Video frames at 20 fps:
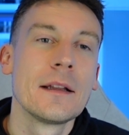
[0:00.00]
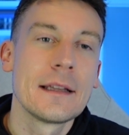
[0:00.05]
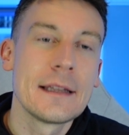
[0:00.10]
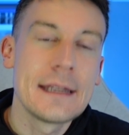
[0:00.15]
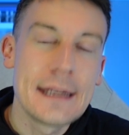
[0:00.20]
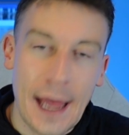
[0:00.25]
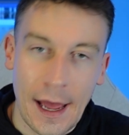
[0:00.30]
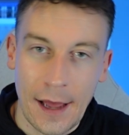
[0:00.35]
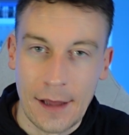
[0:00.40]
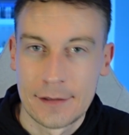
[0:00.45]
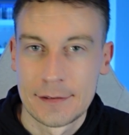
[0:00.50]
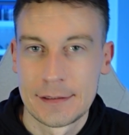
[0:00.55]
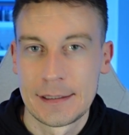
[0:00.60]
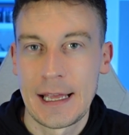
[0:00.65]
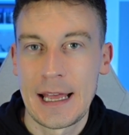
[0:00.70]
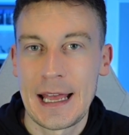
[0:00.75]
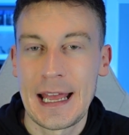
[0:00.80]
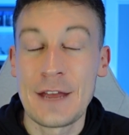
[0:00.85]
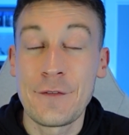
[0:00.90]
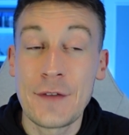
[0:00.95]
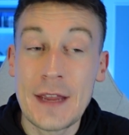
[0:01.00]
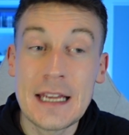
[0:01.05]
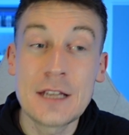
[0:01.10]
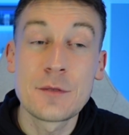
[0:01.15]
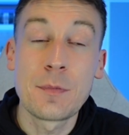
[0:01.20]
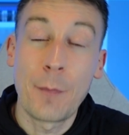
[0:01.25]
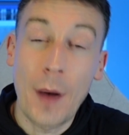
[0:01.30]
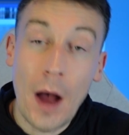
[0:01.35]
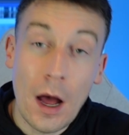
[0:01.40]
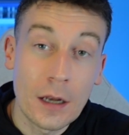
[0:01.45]
Yeah. If he's
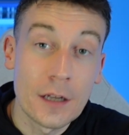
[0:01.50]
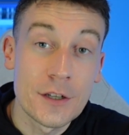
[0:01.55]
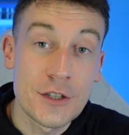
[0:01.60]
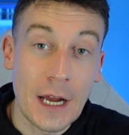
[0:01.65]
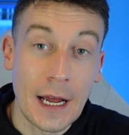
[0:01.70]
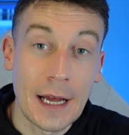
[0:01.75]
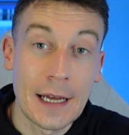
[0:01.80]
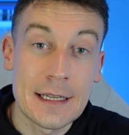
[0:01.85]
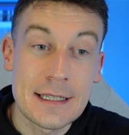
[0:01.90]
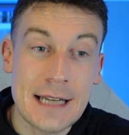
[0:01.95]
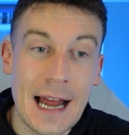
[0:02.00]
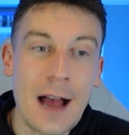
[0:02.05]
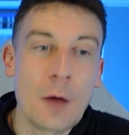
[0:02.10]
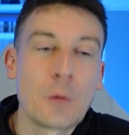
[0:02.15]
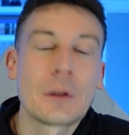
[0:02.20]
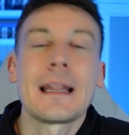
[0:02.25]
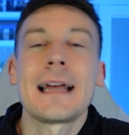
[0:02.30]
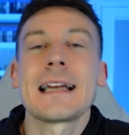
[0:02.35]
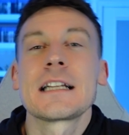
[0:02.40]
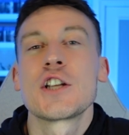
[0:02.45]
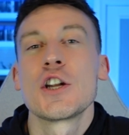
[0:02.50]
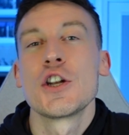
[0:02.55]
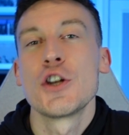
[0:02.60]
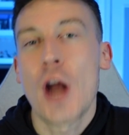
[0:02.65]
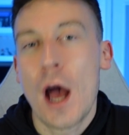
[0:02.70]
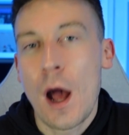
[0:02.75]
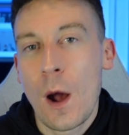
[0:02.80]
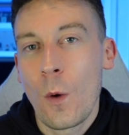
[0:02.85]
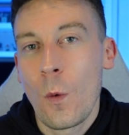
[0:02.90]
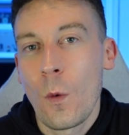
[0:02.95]
apologised, I would like to
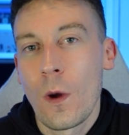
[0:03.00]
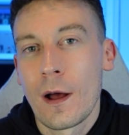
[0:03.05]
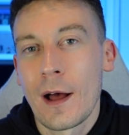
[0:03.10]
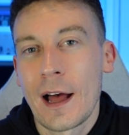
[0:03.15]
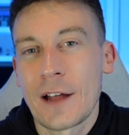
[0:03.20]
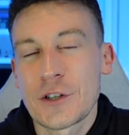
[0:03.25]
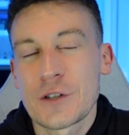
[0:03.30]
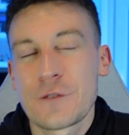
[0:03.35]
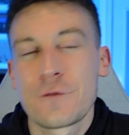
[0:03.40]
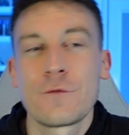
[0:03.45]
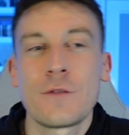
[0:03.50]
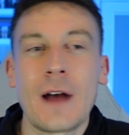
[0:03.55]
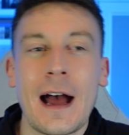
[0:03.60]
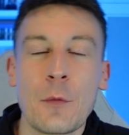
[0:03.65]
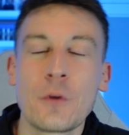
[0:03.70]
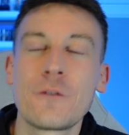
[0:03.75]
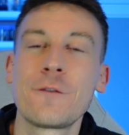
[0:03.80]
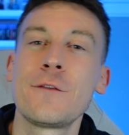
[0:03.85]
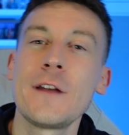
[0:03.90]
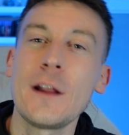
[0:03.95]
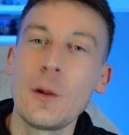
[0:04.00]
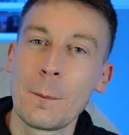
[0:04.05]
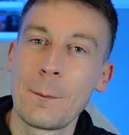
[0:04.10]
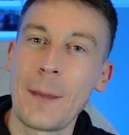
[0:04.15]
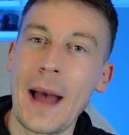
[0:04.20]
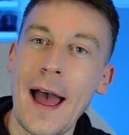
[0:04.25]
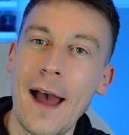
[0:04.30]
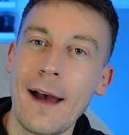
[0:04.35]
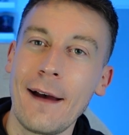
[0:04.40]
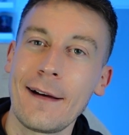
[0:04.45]
know. I would feel
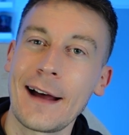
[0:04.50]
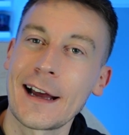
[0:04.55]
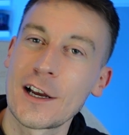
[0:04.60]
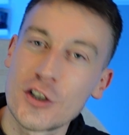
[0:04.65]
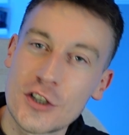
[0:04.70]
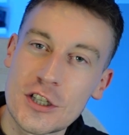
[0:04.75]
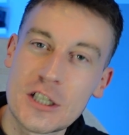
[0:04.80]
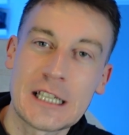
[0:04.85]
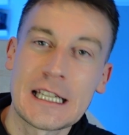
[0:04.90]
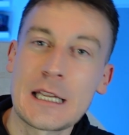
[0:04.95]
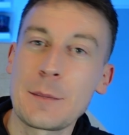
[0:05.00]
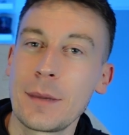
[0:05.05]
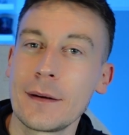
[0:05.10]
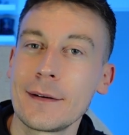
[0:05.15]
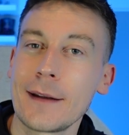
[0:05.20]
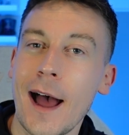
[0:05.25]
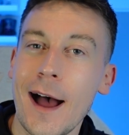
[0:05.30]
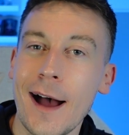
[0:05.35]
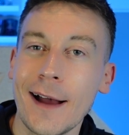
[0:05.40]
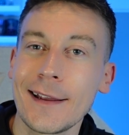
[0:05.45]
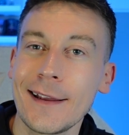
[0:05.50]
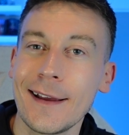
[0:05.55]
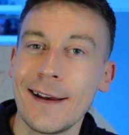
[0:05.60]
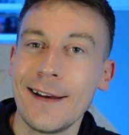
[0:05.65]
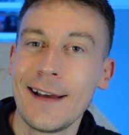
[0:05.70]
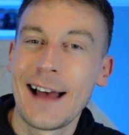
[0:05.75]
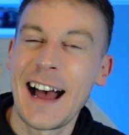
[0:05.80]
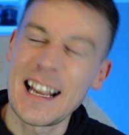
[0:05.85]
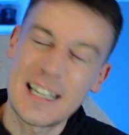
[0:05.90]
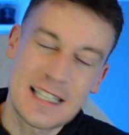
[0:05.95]
better. I could sleep at night.
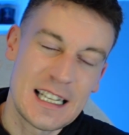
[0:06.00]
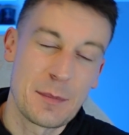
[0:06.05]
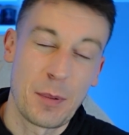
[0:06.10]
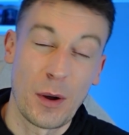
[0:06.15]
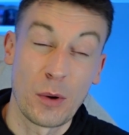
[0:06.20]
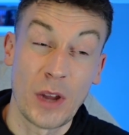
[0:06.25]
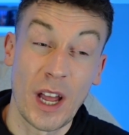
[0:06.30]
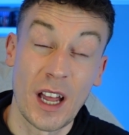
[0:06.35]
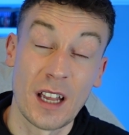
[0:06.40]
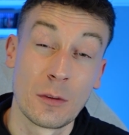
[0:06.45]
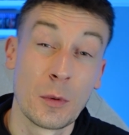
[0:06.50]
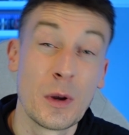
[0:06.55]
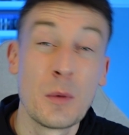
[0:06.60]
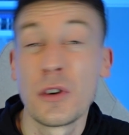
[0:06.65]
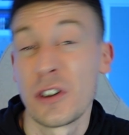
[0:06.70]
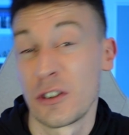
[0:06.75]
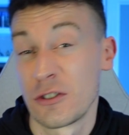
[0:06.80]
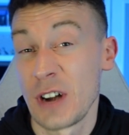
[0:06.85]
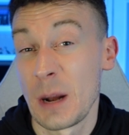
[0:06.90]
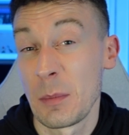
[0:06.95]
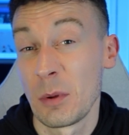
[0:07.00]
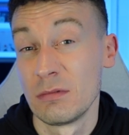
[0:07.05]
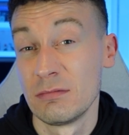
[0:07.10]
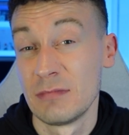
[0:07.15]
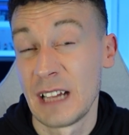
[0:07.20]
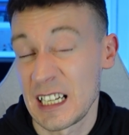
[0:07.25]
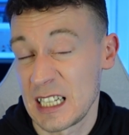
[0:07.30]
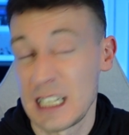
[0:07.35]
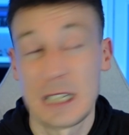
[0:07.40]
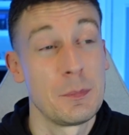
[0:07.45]
I sleep okay. We won a treble.
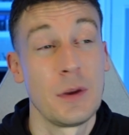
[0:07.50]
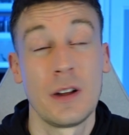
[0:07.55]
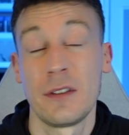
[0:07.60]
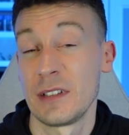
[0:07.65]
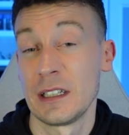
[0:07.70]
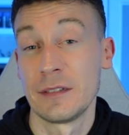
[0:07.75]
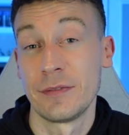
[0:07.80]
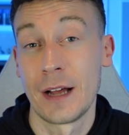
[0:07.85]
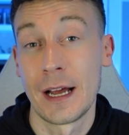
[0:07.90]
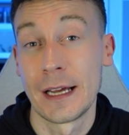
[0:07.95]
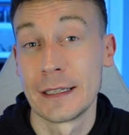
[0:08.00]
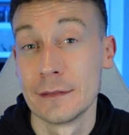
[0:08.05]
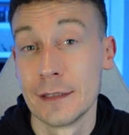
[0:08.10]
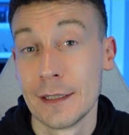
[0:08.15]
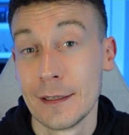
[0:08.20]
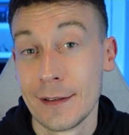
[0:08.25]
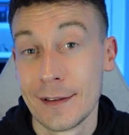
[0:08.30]
I sleep perfectly fine.